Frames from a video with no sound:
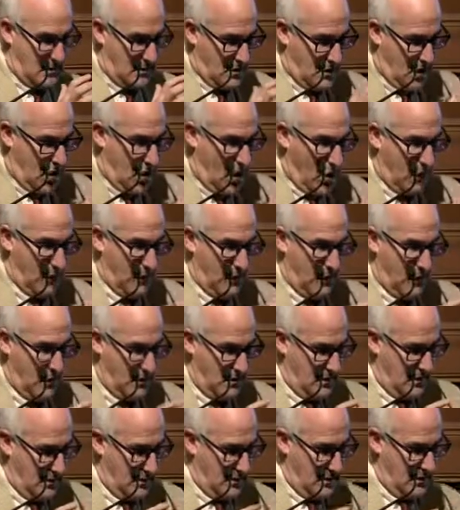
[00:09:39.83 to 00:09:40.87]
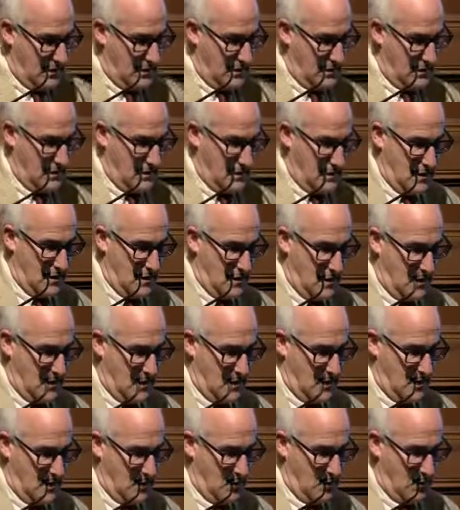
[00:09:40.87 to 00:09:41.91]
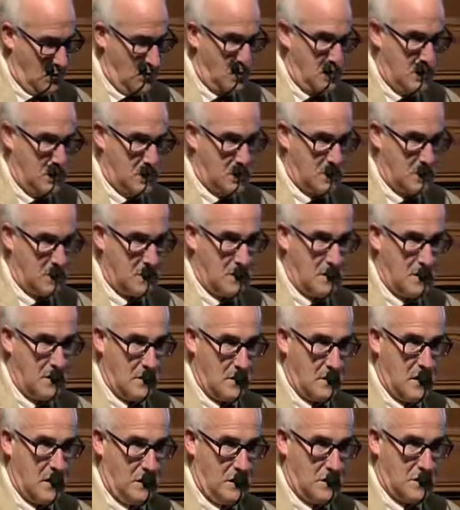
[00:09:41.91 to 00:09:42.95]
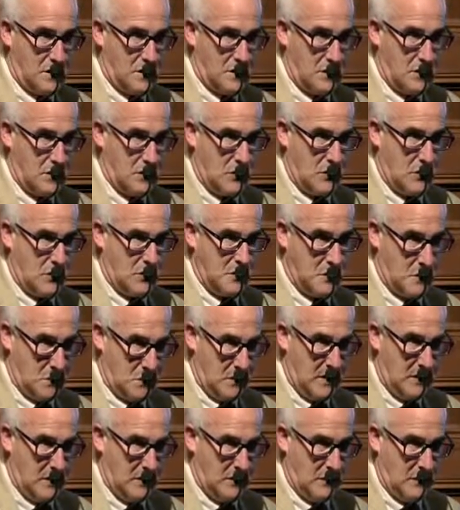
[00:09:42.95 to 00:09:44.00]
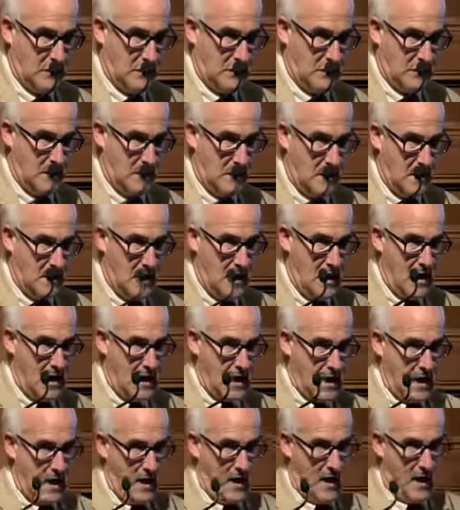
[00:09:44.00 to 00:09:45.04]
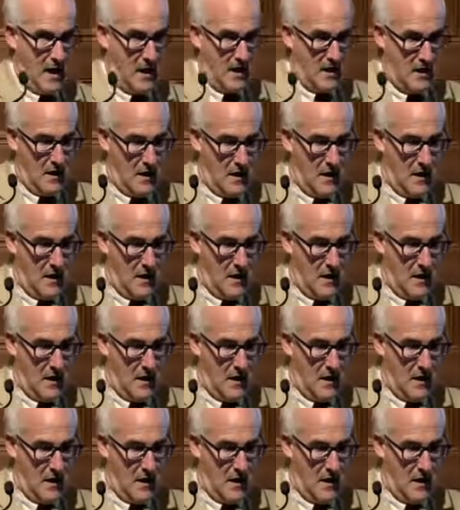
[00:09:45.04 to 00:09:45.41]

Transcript: carving a region of the southern coastal plain, Philistia, and